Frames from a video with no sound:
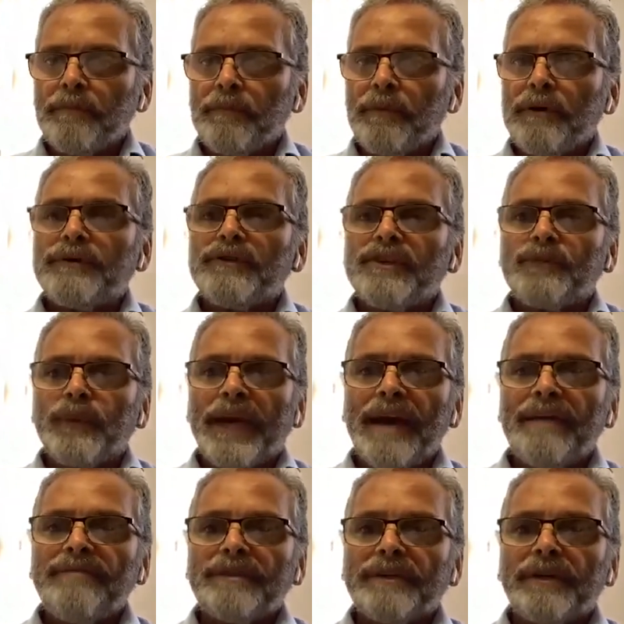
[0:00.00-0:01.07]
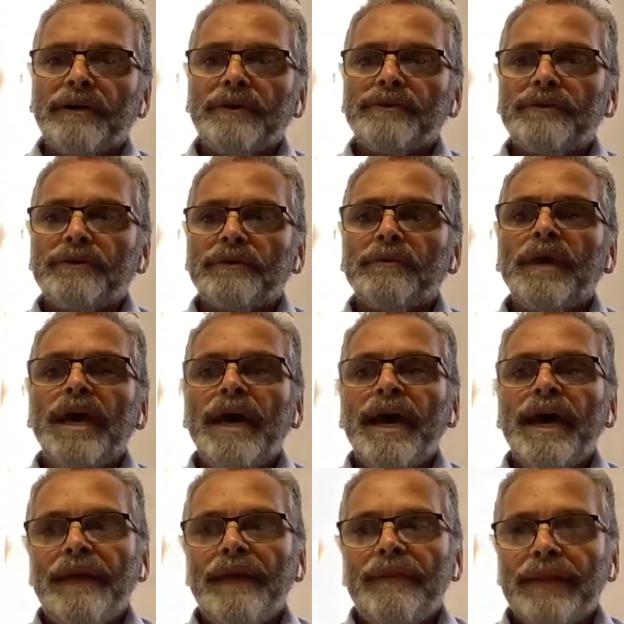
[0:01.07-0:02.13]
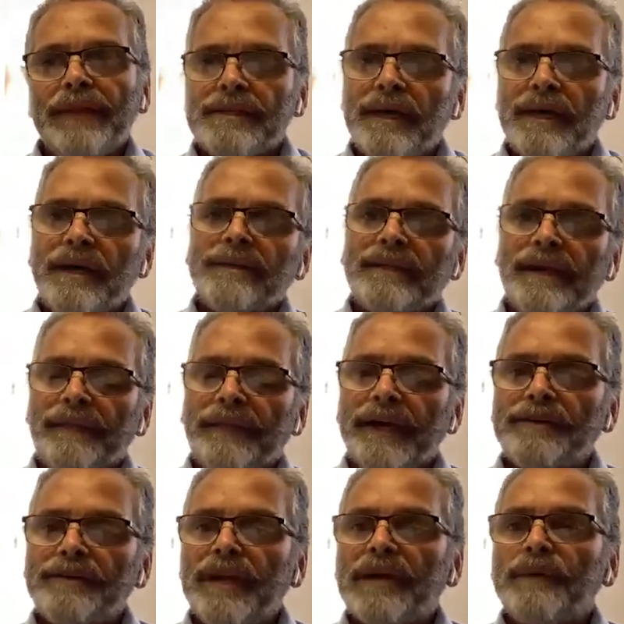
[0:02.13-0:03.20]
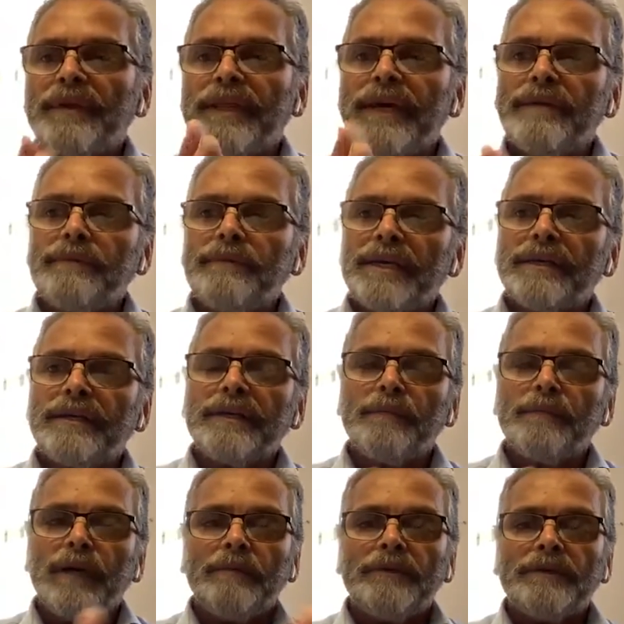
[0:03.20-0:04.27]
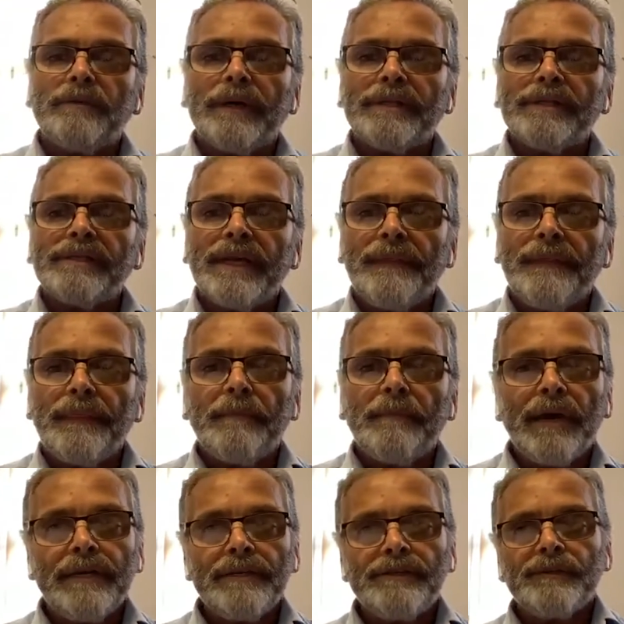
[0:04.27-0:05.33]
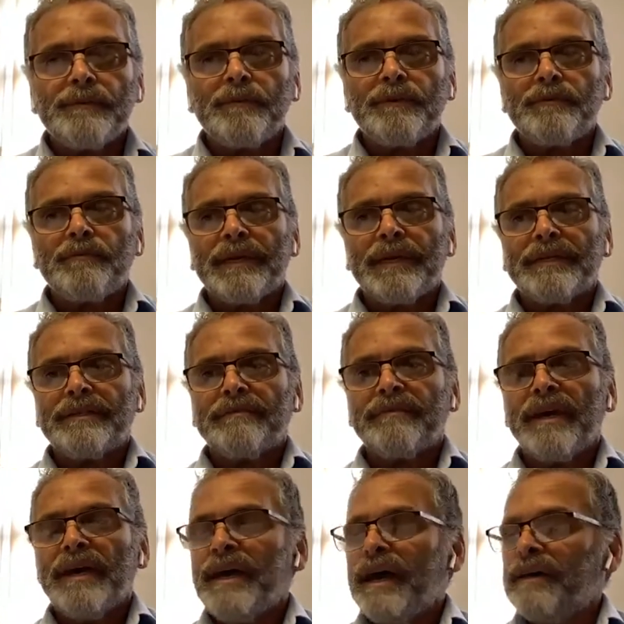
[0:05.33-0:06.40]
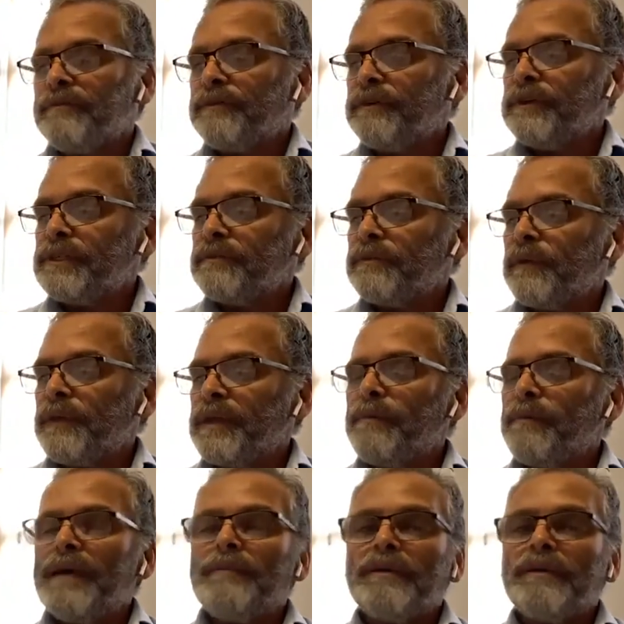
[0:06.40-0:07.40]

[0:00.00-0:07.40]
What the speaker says: process we have to go through, and they start down that track without taking a moment to understand the patient's perspective. And first of all, there may